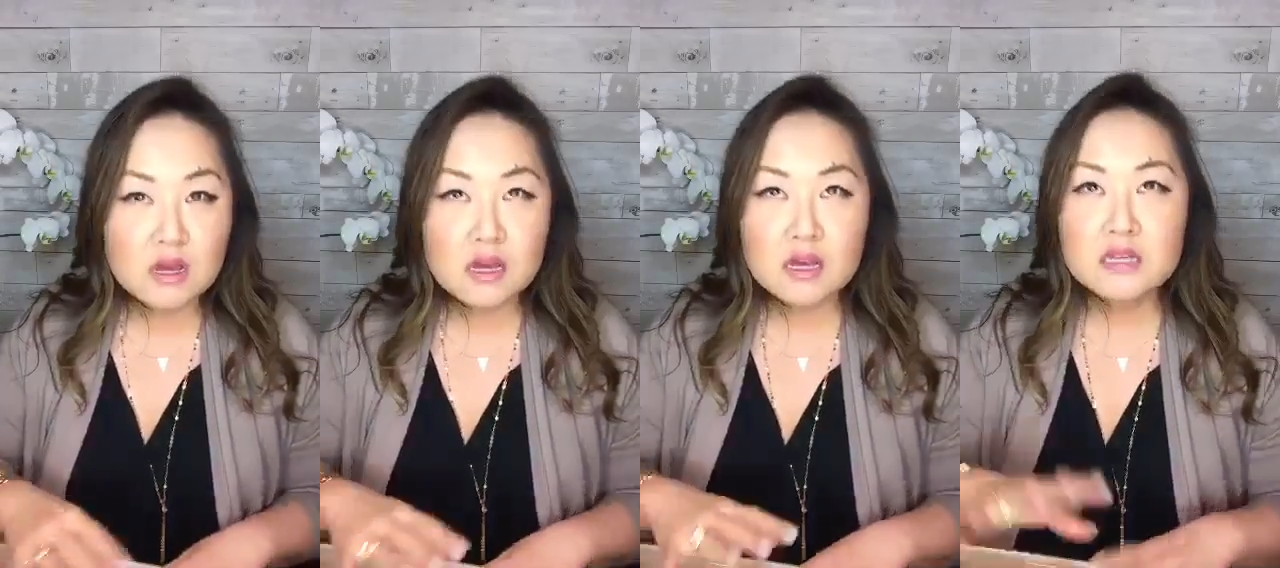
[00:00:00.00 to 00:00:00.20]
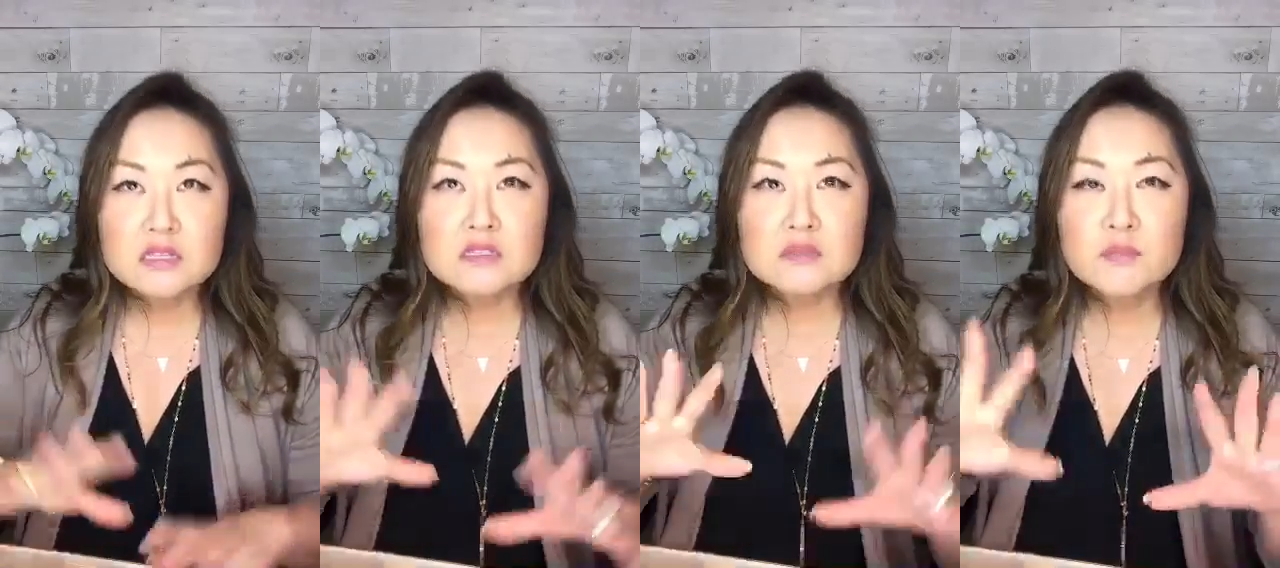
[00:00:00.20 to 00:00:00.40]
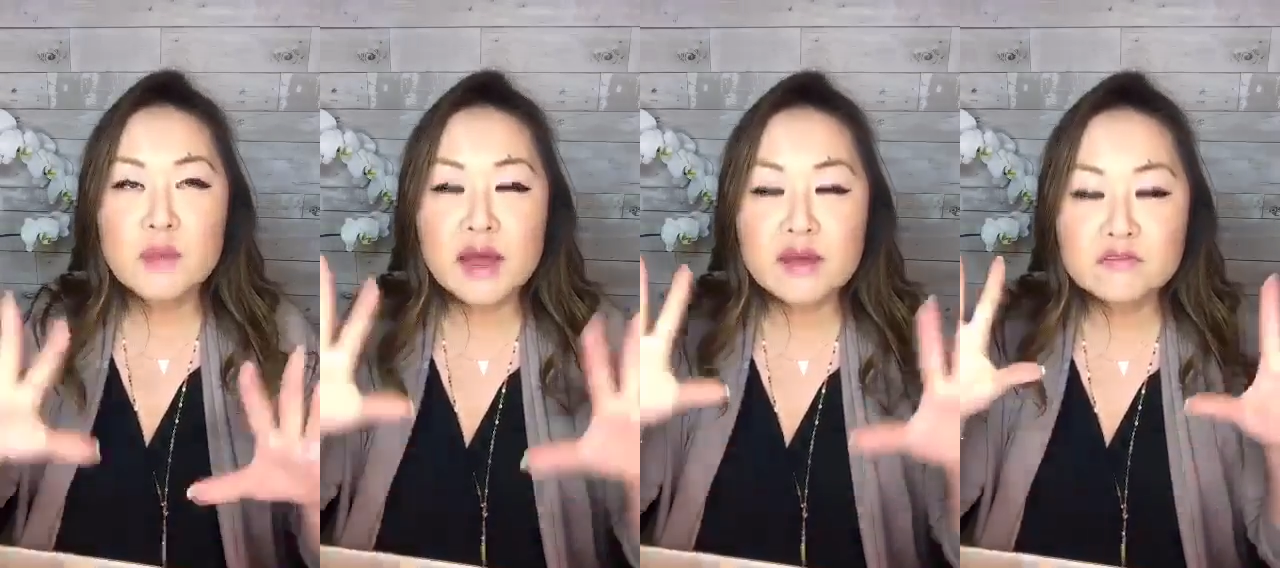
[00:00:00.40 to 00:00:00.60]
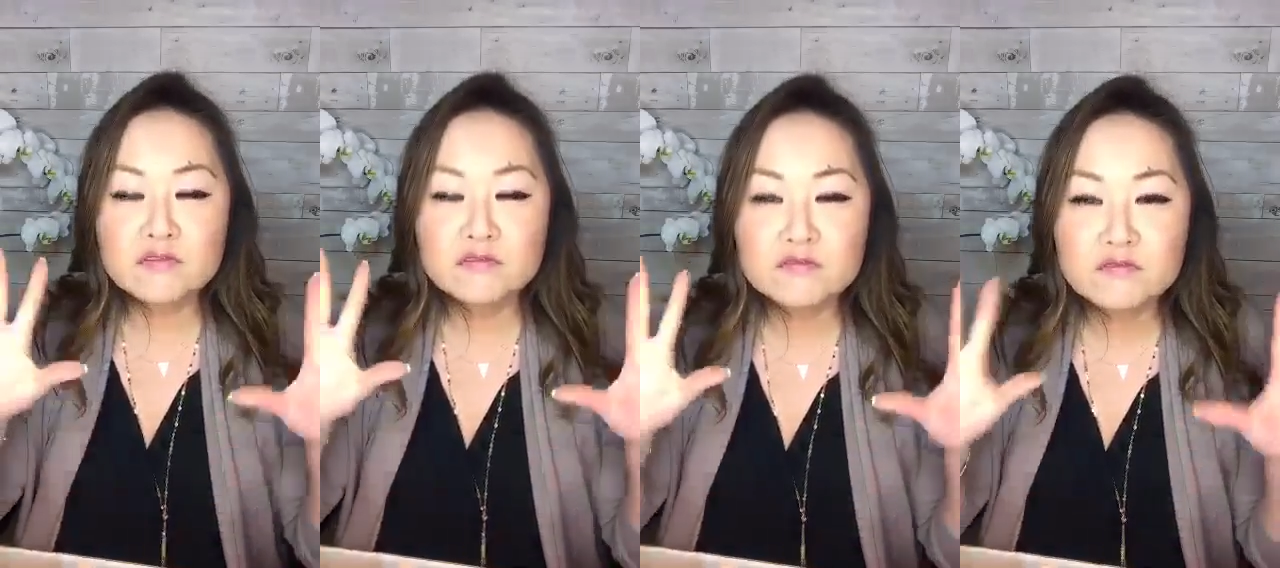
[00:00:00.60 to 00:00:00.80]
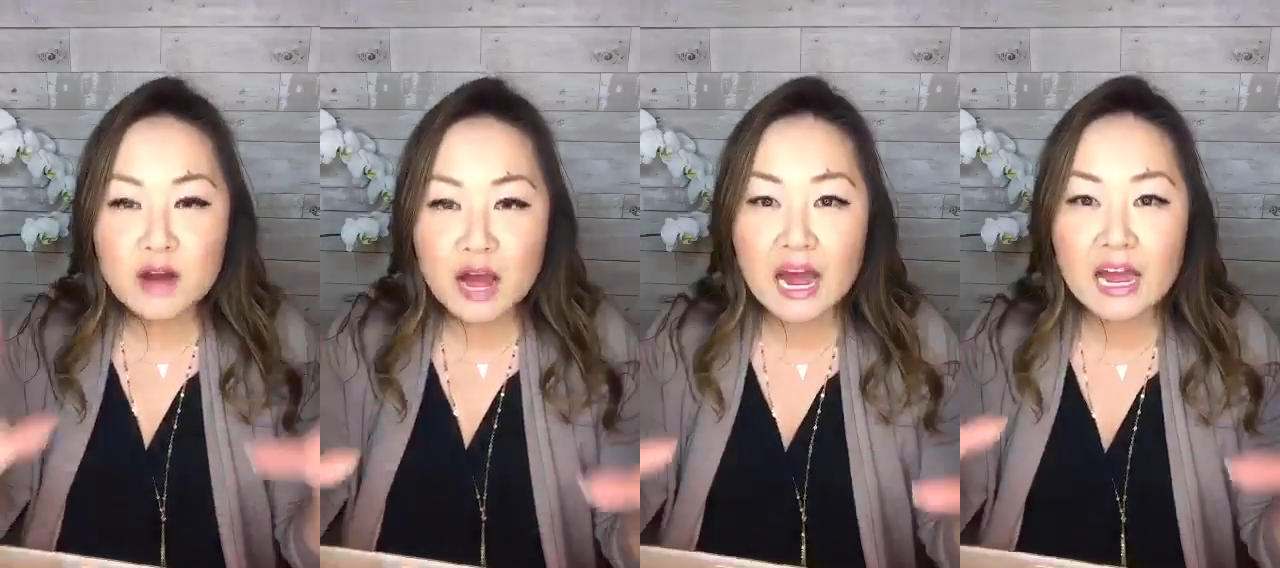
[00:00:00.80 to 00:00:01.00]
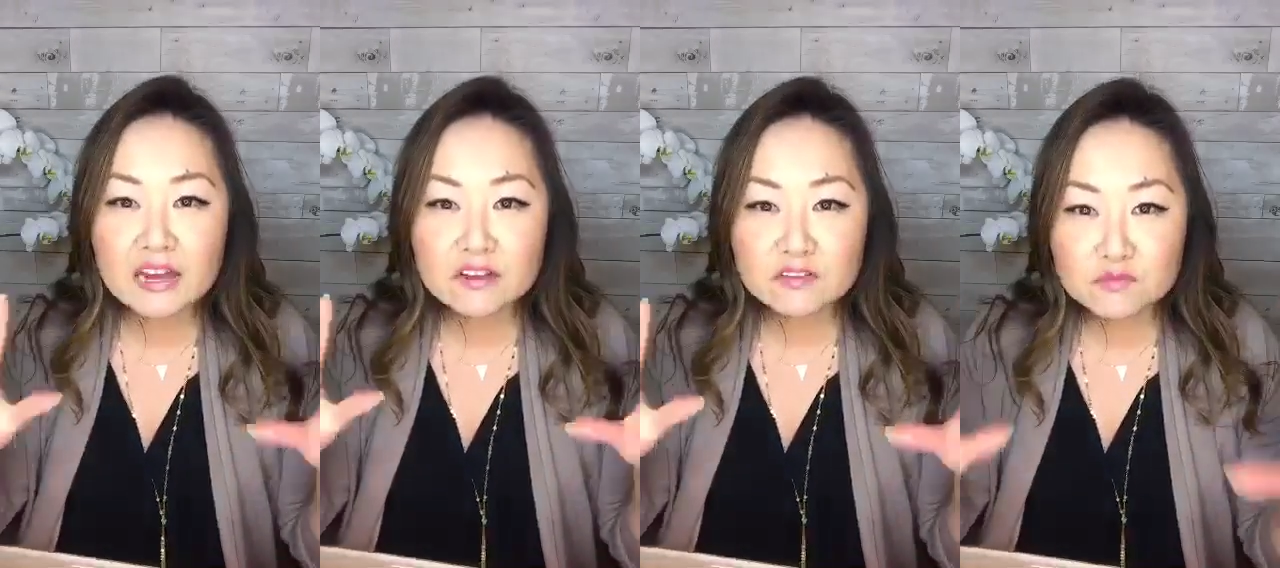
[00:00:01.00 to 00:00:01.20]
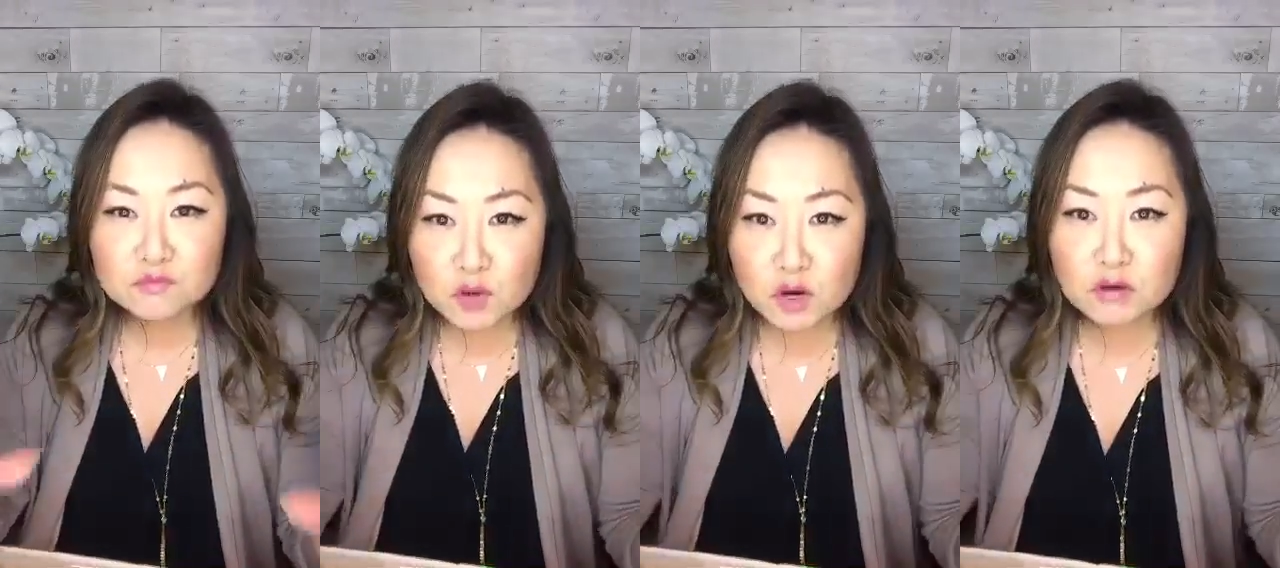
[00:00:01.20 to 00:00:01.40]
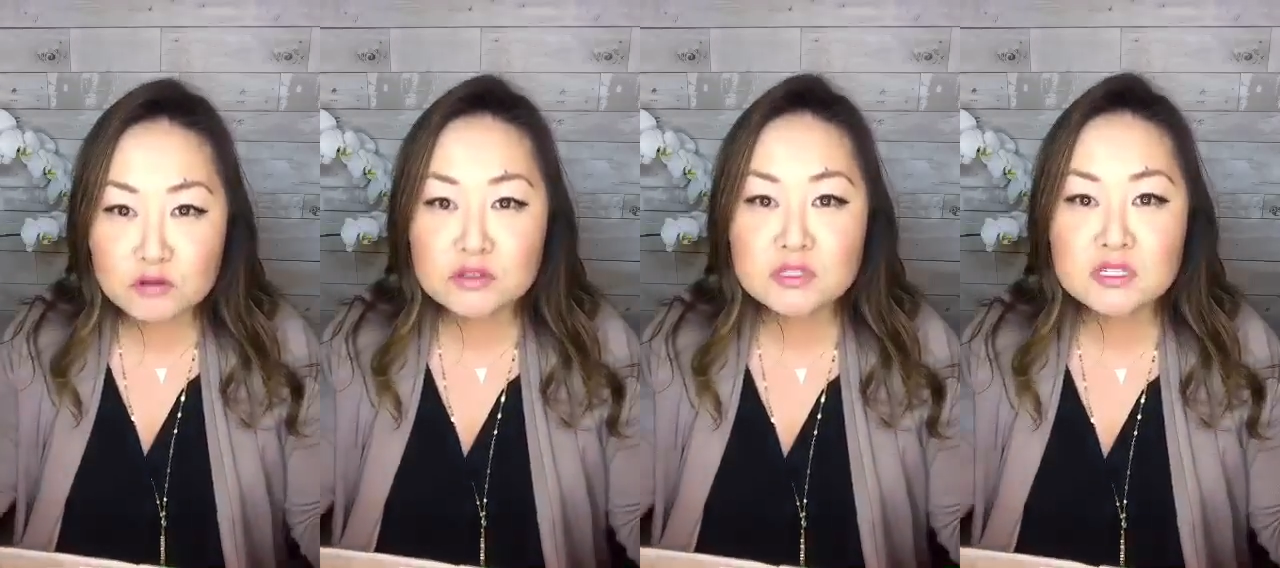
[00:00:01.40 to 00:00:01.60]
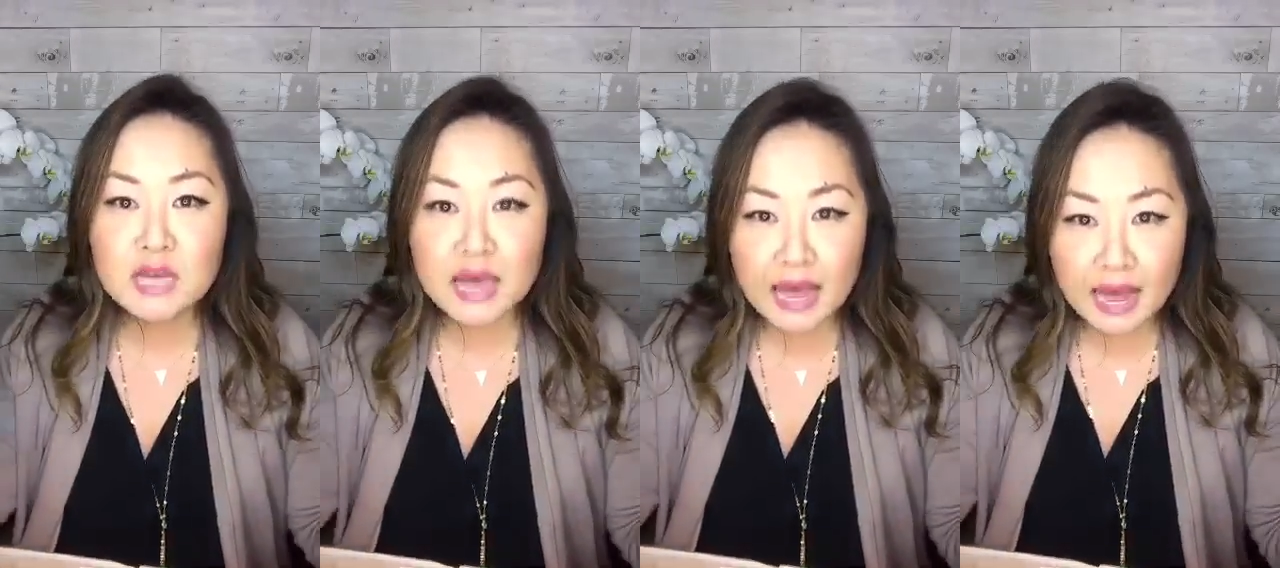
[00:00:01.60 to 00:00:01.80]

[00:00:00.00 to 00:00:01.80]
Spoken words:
it's my 5 most